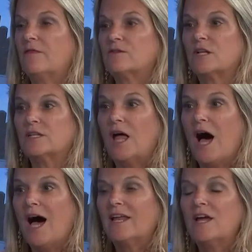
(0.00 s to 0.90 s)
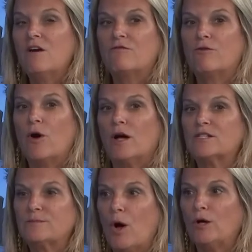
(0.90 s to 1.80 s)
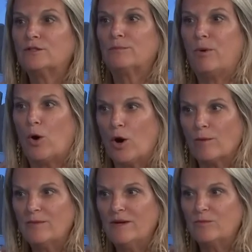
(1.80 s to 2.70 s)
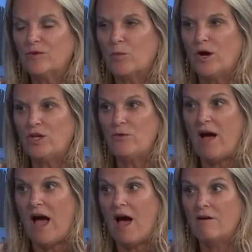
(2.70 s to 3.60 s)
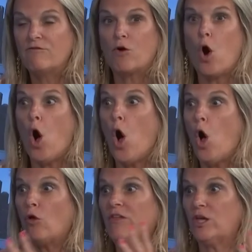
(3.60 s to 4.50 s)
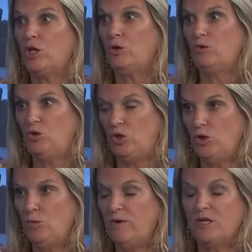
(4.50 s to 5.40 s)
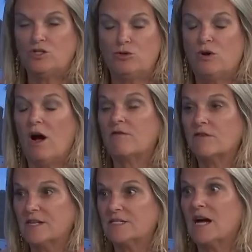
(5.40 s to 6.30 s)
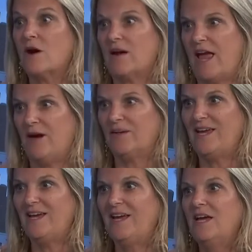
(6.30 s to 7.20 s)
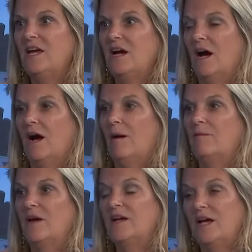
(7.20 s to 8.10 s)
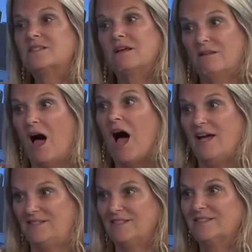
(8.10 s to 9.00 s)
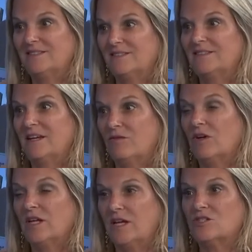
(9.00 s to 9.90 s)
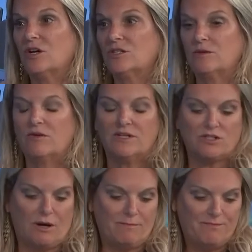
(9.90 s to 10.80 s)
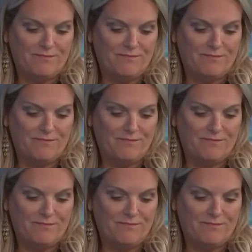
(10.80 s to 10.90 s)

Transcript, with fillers: There's a lot for a small department with what you have for all that you do because you cover the entire county. Wow. Um, it, it's a lot. Well, I appreciate that. It thank really you. is. Y'all do a great job. thank